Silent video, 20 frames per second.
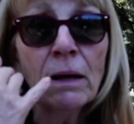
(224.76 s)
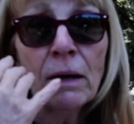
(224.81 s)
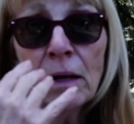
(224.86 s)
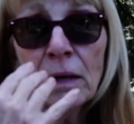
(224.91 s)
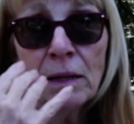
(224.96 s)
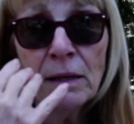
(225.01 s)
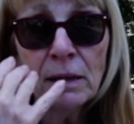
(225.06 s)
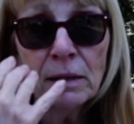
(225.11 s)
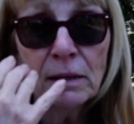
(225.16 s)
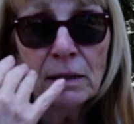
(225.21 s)

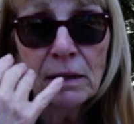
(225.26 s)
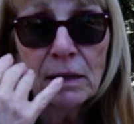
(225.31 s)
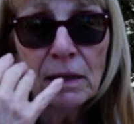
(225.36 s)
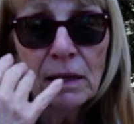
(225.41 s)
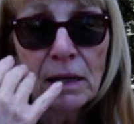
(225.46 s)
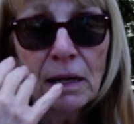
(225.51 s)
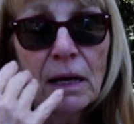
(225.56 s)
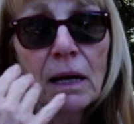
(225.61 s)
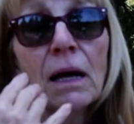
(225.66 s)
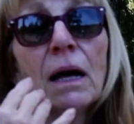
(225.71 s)
on,
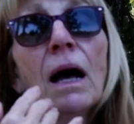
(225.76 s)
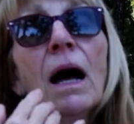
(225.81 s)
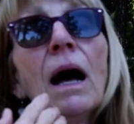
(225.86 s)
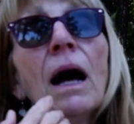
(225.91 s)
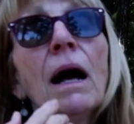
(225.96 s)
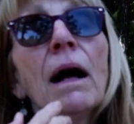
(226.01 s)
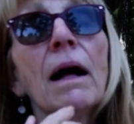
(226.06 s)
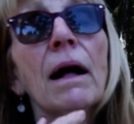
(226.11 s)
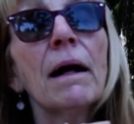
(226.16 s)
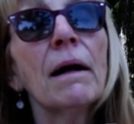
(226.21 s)

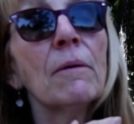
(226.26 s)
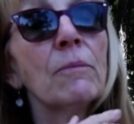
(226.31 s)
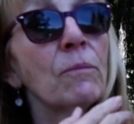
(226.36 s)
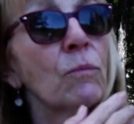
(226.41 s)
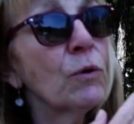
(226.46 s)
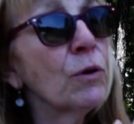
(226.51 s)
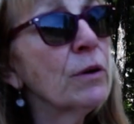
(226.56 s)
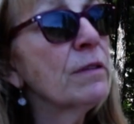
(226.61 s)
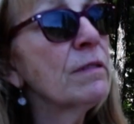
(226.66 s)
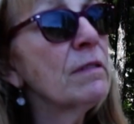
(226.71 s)

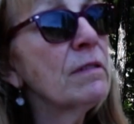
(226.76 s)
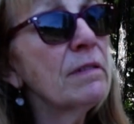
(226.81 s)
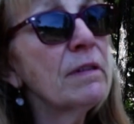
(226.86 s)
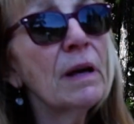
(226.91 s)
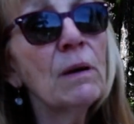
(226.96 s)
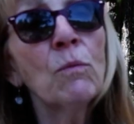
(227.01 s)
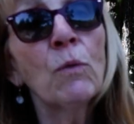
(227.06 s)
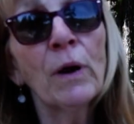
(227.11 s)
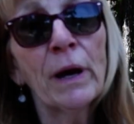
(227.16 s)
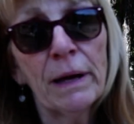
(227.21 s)
works the
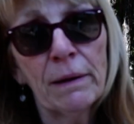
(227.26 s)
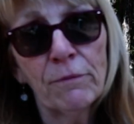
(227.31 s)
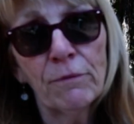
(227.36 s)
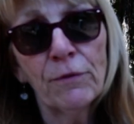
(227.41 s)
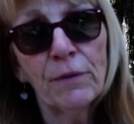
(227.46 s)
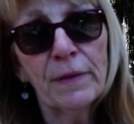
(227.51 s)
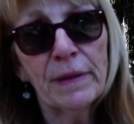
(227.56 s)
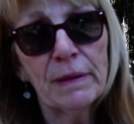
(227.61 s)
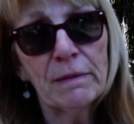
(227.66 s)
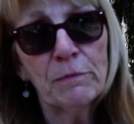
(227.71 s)
same way
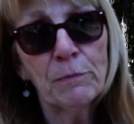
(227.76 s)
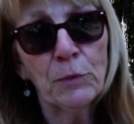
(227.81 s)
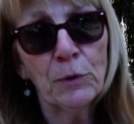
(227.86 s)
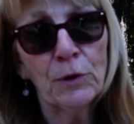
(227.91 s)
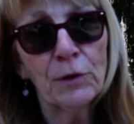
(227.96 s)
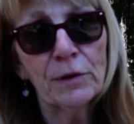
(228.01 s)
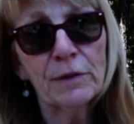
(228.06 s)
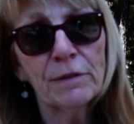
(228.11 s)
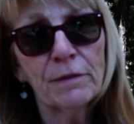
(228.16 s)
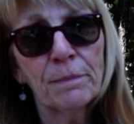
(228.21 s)
for these
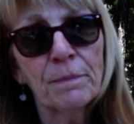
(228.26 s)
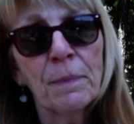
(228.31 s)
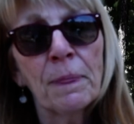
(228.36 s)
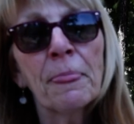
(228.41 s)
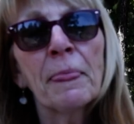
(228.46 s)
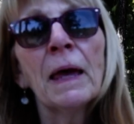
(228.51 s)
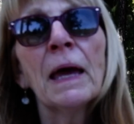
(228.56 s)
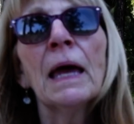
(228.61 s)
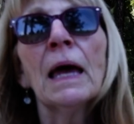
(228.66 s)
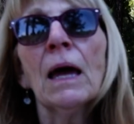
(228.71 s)
birds.
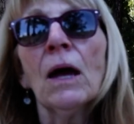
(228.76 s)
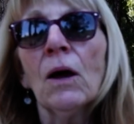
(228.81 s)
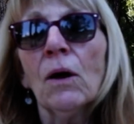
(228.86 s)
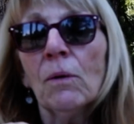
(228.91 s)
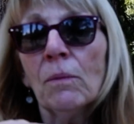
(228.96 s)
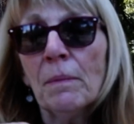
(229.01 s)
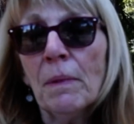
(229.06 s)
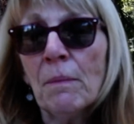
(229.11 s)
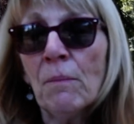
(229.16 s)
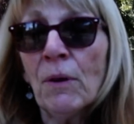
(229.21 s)

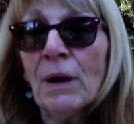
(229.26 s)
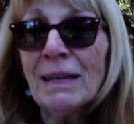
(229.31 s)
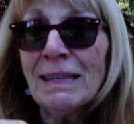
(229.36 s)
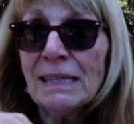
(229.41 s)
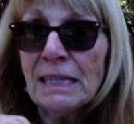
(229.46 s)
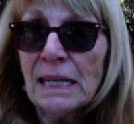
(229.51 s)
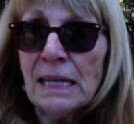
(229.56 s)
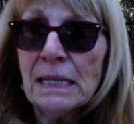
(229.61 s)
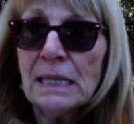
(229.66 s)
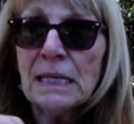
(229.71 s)
Remember I
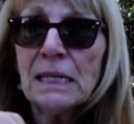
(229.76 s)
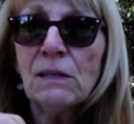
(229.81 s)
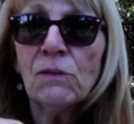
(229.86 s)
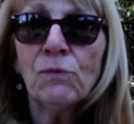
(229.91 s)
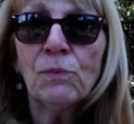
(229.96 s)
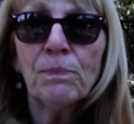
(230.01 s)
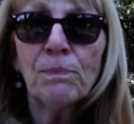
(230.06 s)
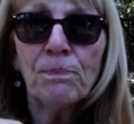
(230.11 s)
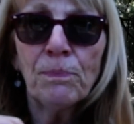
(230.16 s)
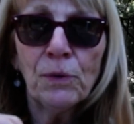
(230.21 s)
said
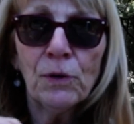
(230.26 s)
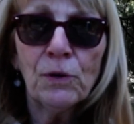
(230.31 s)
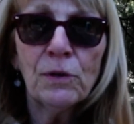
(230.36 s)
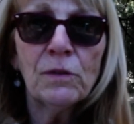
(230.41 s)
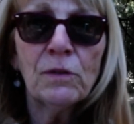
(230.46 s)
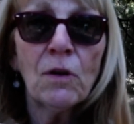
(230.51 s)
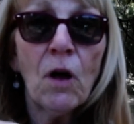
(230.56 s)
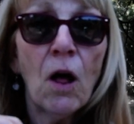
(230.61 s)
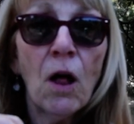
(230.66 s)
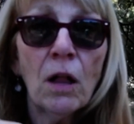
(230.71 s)
these
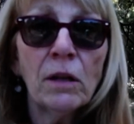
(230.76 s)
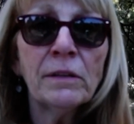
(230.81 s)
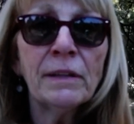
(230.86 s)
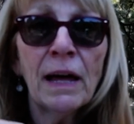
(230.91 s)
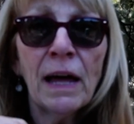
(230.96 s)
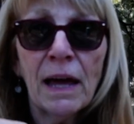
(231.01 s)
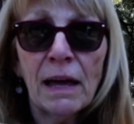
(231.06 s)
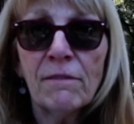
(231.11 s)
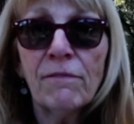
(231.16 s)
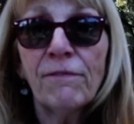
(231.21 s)
birds all
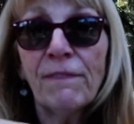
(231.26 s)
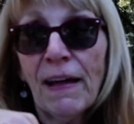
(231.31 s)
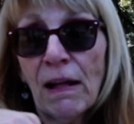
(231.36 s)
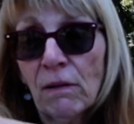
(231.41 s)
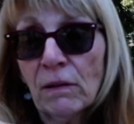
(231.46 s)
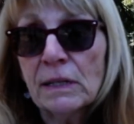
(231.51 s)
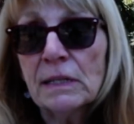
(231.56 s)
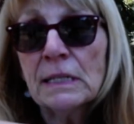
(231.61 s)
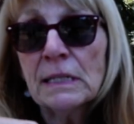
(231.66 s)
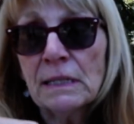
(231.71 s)
dive,
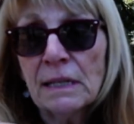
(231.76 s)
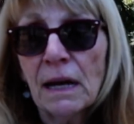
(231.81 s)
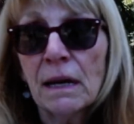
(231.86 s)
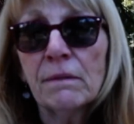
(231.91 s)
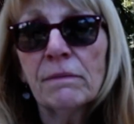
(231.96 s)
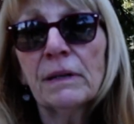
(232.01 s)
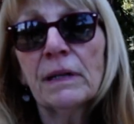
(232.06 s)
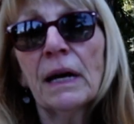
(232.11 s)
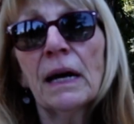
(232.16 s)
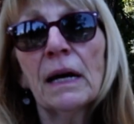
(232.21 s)
falcons
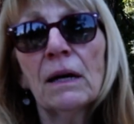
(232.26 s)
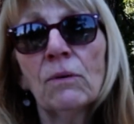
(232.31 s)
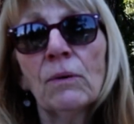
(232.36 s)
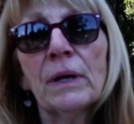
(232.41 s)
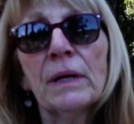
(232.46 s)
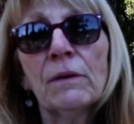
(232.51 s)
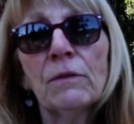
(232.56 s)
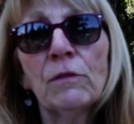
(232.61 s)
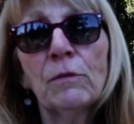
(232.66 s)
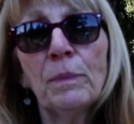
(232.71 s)
dive at a high
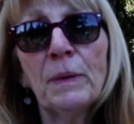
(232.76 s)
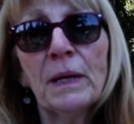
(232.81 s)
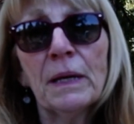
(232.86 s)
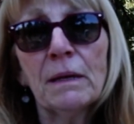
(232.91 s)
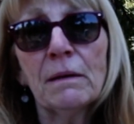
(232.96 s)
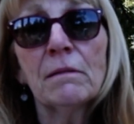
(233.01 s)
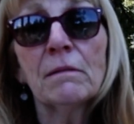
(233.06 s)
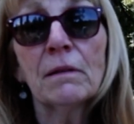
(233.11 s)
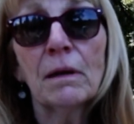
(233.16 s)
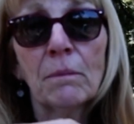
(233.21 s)
rate of
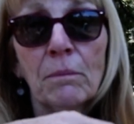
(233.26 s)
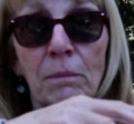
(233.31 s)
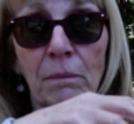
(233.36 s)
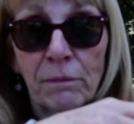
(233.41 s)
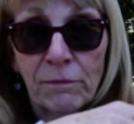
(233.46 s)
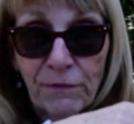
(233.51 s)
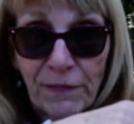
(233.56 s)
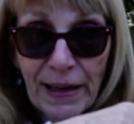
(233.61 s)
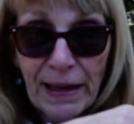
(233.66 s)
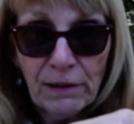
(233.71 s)
speed, some
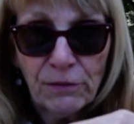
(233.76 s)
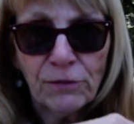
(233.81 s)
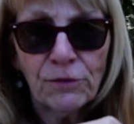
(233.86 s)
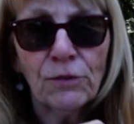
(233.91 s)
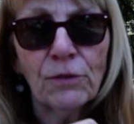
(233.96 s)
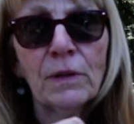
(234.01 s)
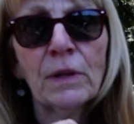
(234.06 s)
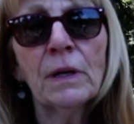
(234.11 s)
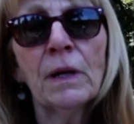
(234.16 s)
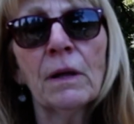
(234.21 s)

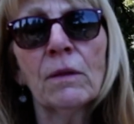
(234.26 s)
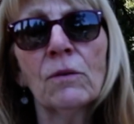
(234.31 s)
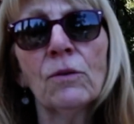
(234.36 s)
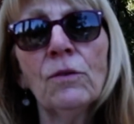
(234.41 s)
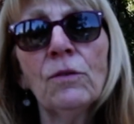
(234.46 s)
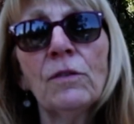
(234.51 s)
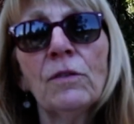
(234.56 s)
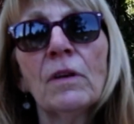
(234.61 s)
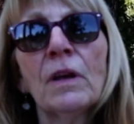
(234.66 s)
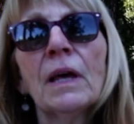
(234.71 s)
faster than
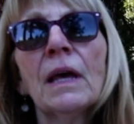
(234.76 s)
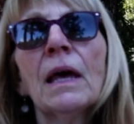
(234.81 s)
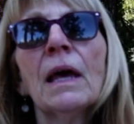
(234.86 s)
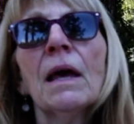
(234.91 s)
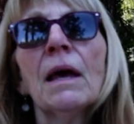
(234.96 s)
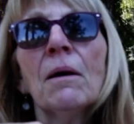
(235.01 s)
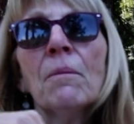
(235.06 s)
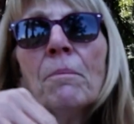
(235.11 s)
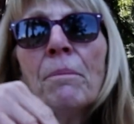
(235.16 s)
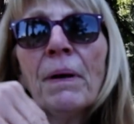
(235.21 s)
others,
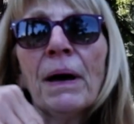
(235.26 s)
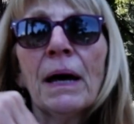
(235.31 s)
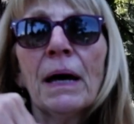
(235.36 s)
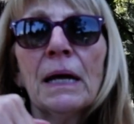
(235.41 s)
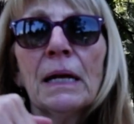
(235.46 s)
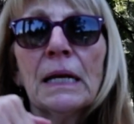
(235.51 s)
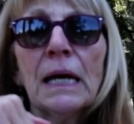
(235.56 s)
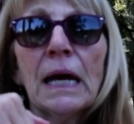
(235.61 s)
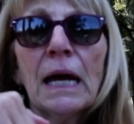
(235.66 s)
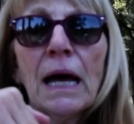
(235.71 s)

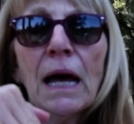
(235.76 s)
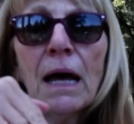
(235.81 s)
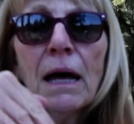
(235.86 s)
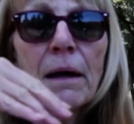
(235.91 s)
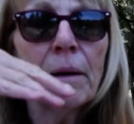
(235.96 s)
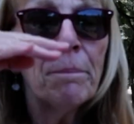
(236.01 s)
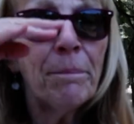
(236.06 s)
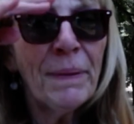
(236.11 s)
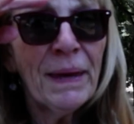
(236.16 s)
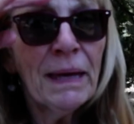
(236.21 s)
but
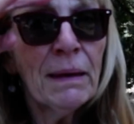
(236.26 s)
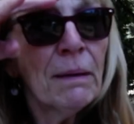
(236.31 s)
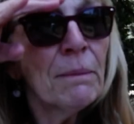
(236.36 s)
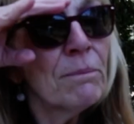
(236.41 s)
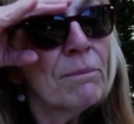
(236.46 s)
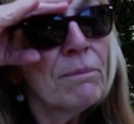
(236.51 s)
big